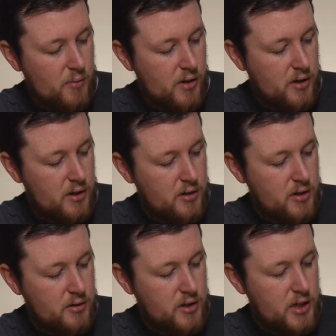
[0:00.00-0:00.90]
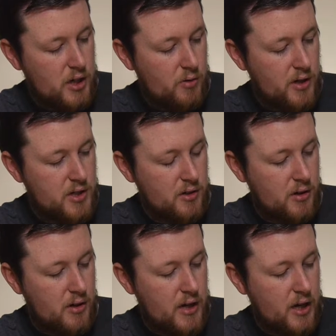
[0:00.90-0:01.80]
where you can decrease
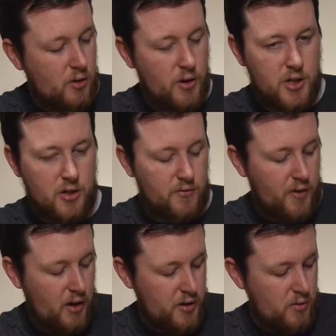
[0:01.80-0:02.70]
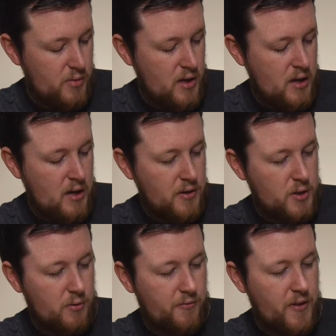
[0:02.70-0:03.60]
or increase your volume.
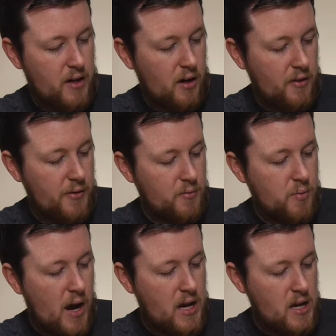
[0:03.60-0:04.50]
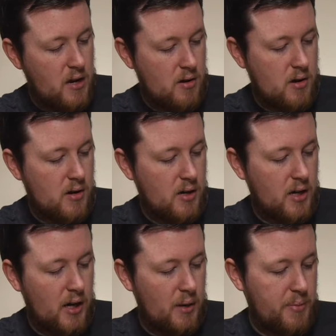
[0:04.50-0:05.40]
This will fit on the right ear
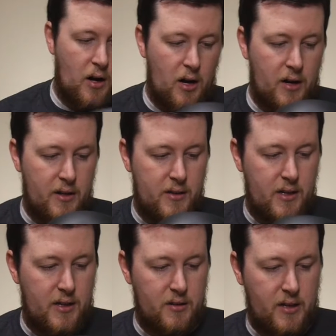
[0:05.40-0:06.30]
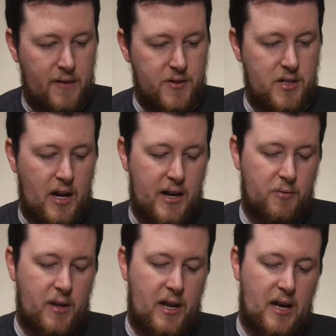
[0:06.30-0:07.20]
cup. On the left side,
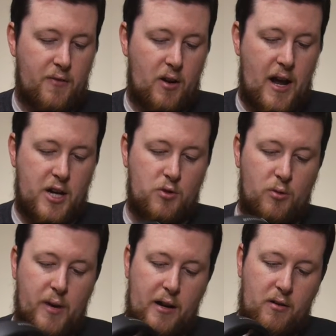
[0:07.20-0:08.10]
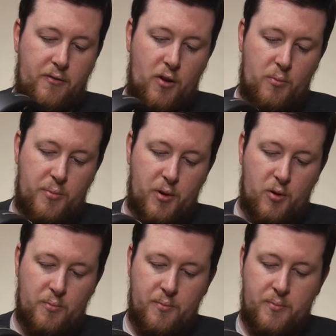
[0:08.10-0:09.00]
we have our actual microphone
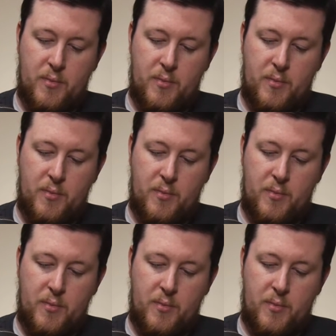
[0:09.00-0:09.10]
boom.